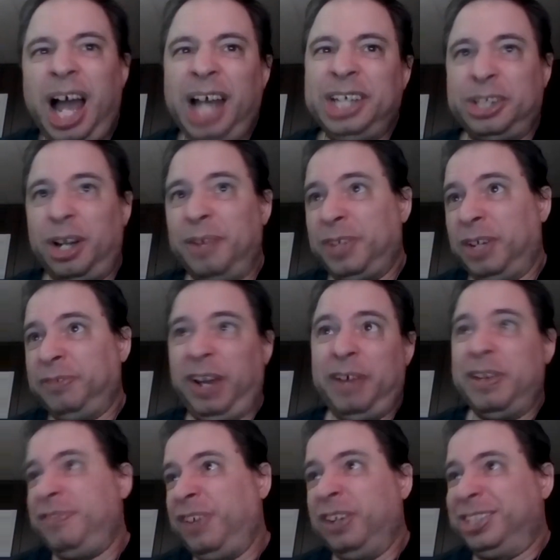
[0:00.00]
I saw him for the
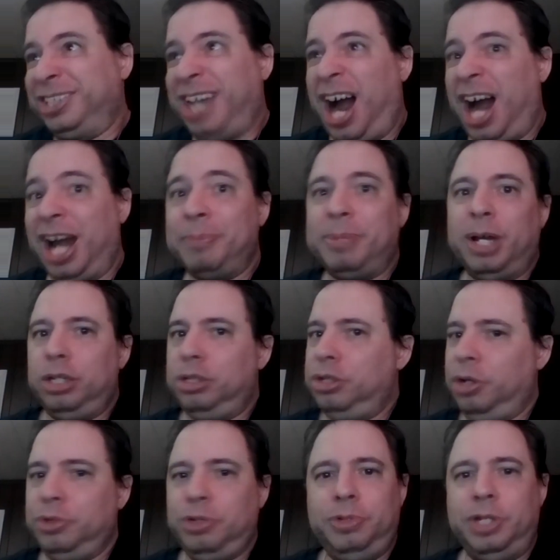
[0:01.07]
very first time!
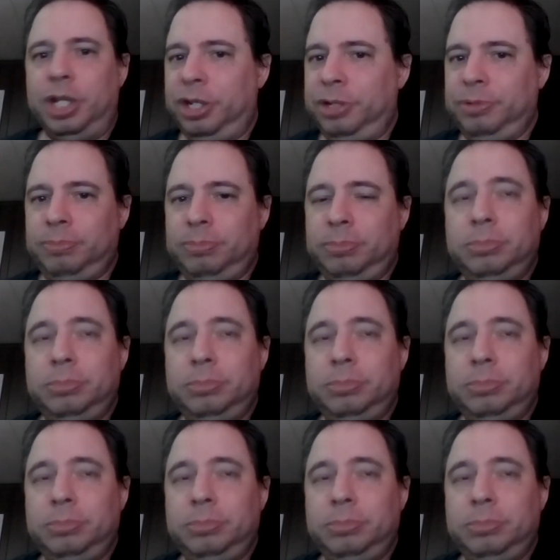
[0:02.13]
No, you didn't.